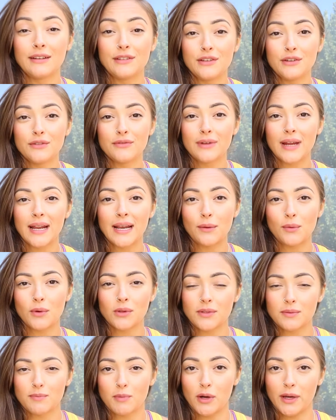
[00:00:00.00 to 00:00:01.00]
I do really
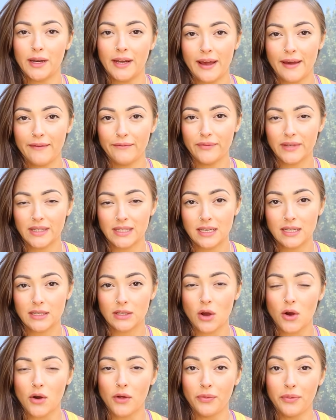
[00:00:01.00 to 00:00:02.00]
want to put an emphasis
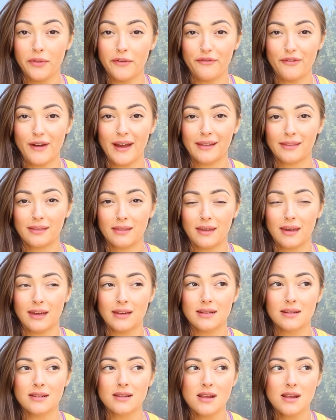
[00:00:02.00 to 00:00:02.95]
on the fact that